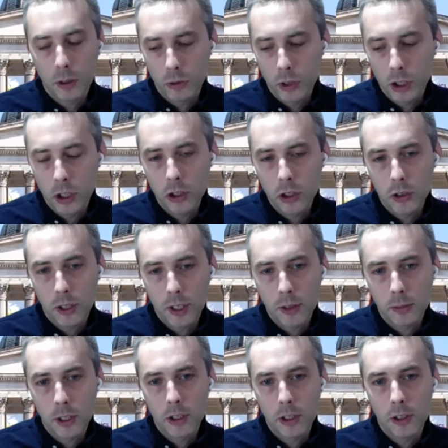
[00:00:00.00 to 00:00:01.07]
reduce
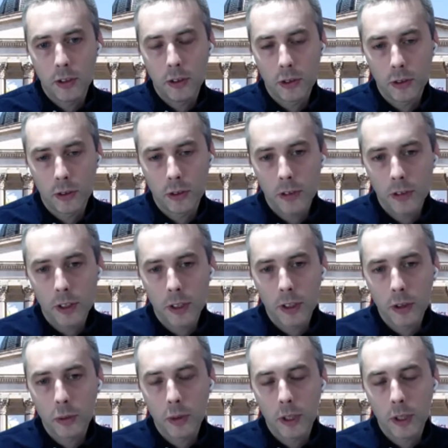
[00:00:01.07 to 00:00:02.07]
transmission of coronavirus